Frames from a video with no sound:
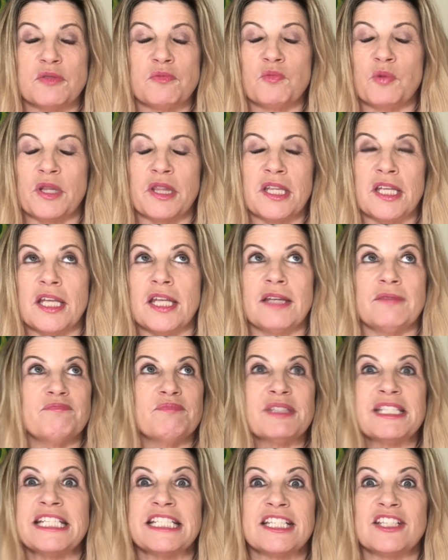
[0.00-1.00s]
when the
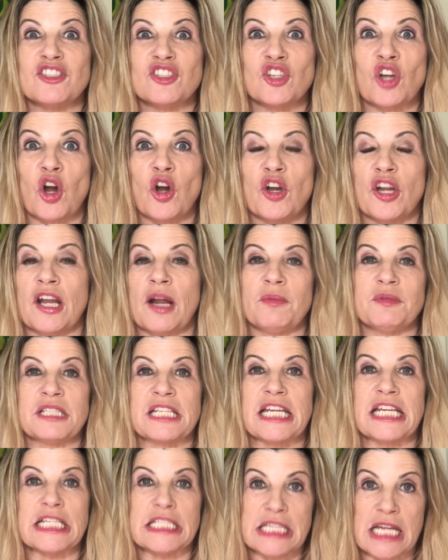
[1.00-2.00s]
season started, I was
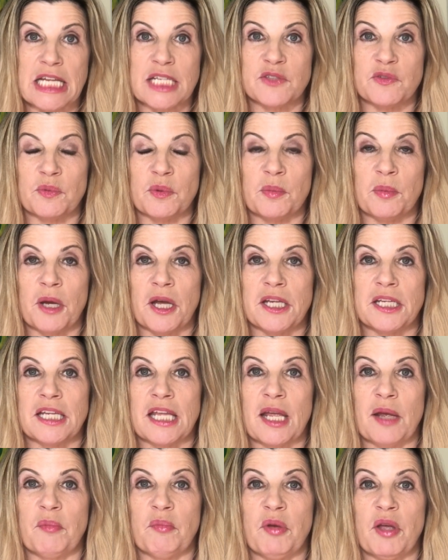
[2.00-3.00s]
getting texts from the Biden
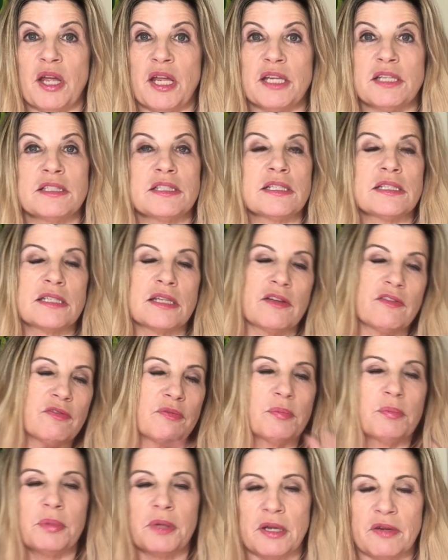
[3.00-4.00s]
campaign since
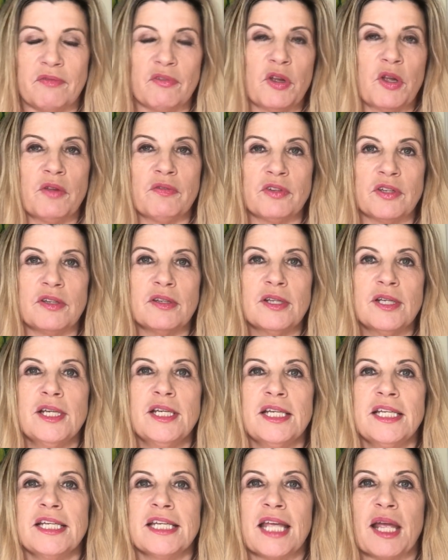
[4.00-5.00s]
I've been involved in
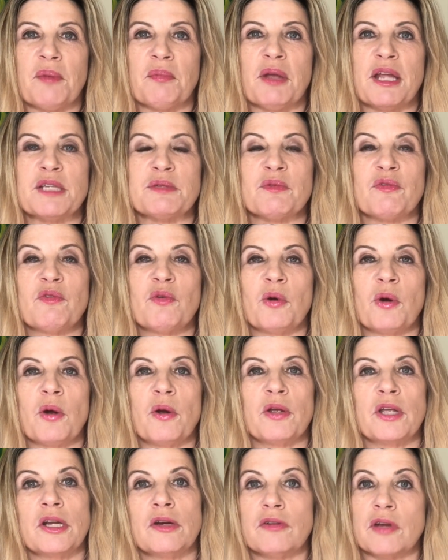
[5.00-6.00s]
campaigns
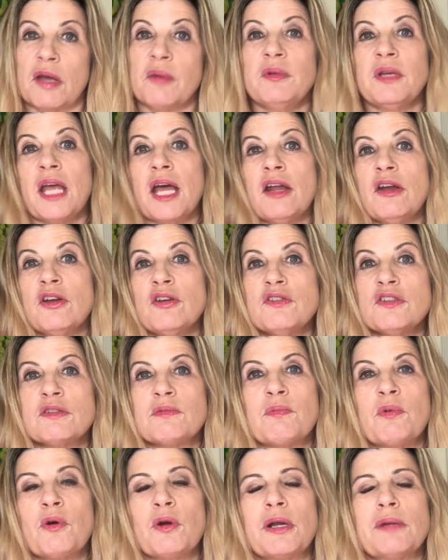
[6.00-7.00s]
before. You know, can we count on your
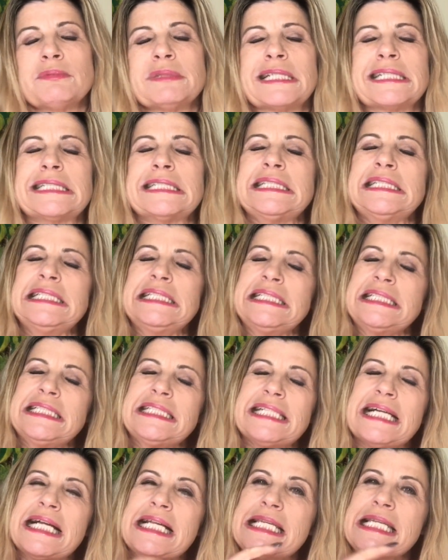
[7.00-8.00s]
support? And I was like,
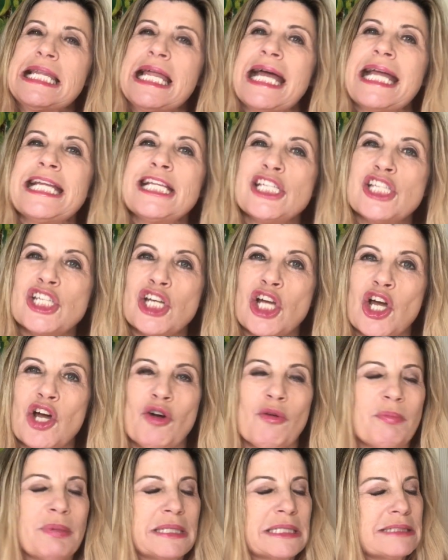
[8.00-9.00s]
I like
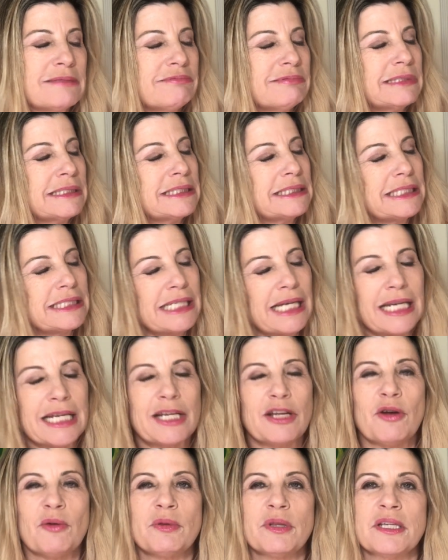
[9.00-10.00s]
Joe, but I gotta
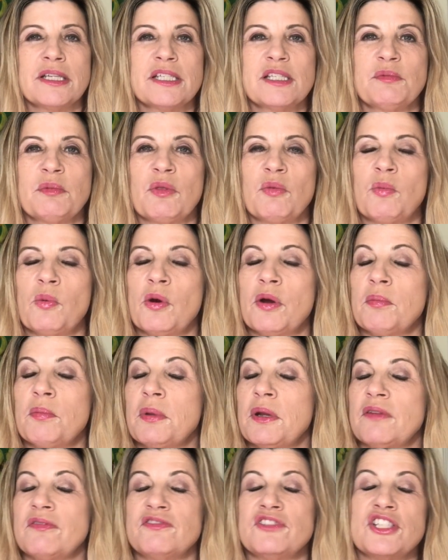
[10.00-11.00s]
go with Elizabeth Warren.
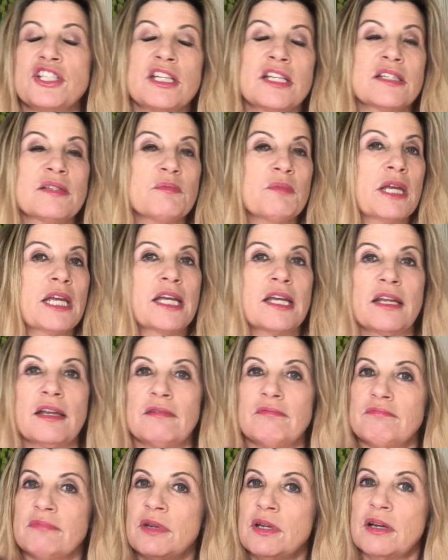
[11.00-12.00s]
But if she doesn't make it,
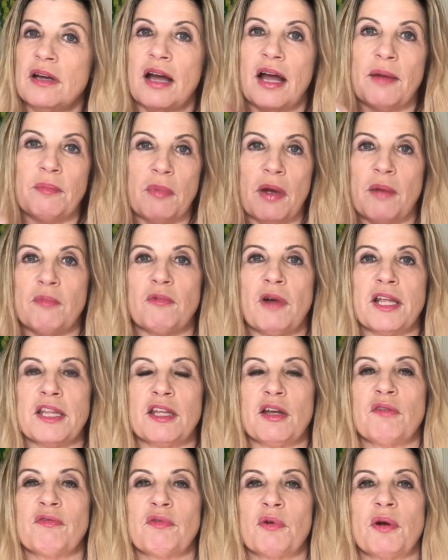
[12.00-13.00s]
I'm right
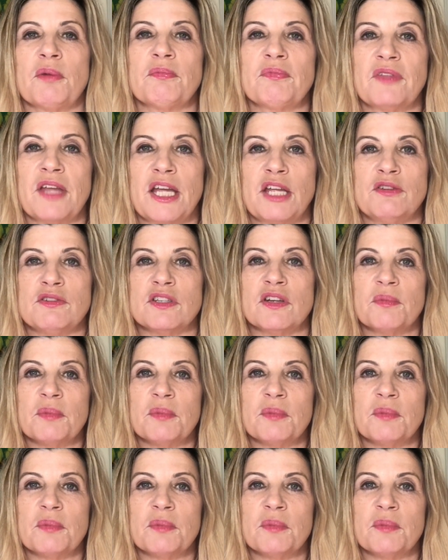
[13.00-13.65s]
there for her. Thank you so